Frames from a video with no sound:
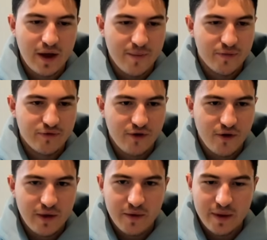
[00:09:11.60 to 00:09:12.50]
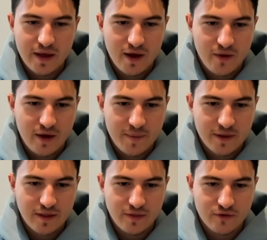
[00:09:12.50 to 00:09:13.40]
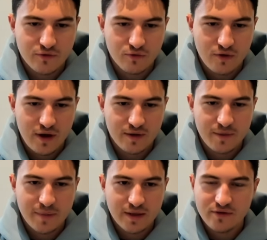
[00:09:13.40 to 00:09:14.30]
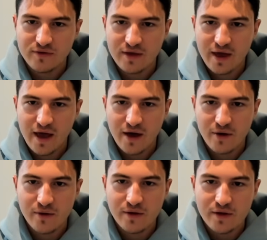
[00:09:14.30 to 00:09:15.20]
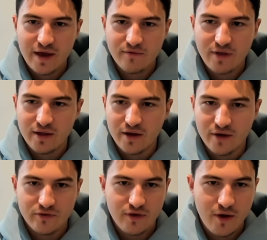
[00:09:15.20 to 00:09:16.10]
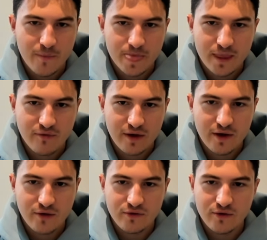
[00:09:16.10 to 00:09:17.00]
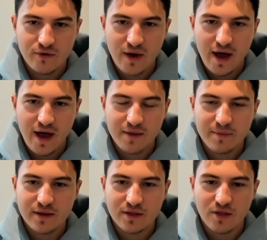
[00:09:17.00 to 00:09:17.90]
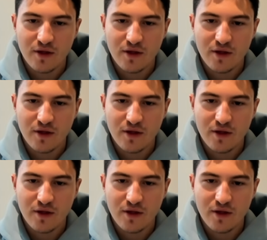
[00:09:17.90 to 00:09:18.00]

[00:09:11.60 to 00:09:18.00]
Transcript: Okay, so here we go. I'm going to let this run, but let's see how we have done here. So if I go to admin